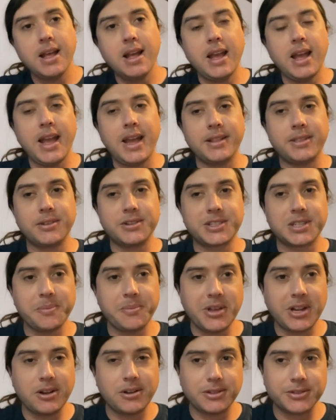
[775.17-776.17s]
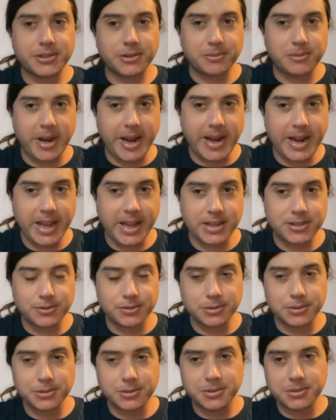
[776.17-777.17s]
And there's something called the right hand
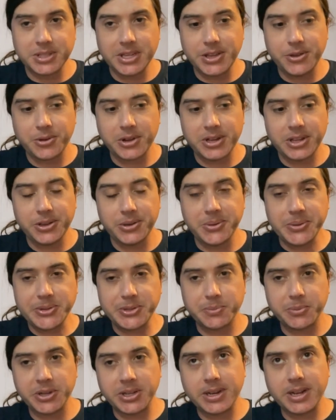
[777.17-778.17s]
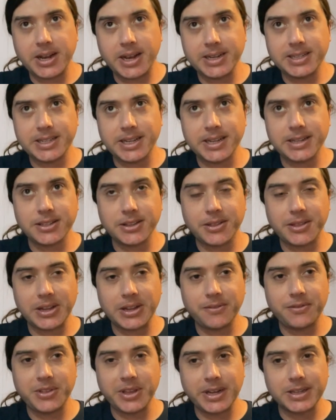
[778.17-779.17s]
rule that you can use, but I tend to think of
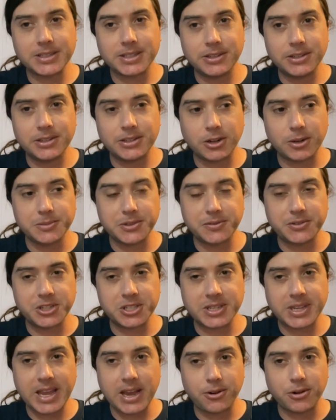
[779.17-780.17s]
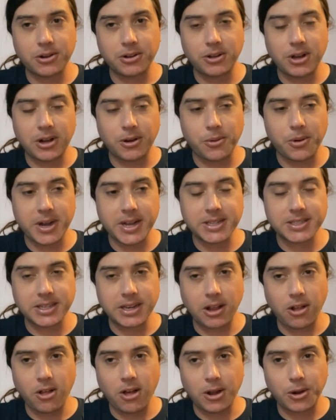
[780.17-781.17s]
things in terms of just counterclockwise and
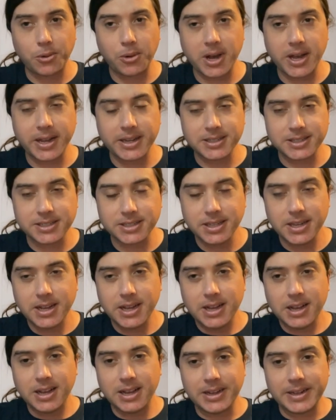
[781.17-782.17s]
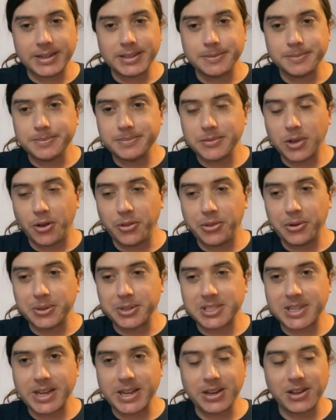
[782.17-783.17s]
clockwise, uh, although it's
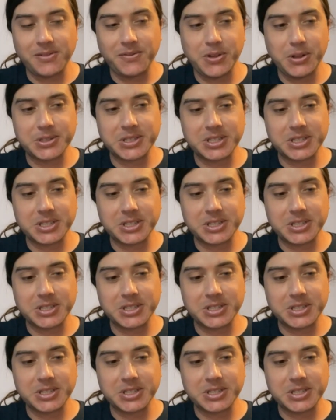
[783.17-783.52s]
kind of confusing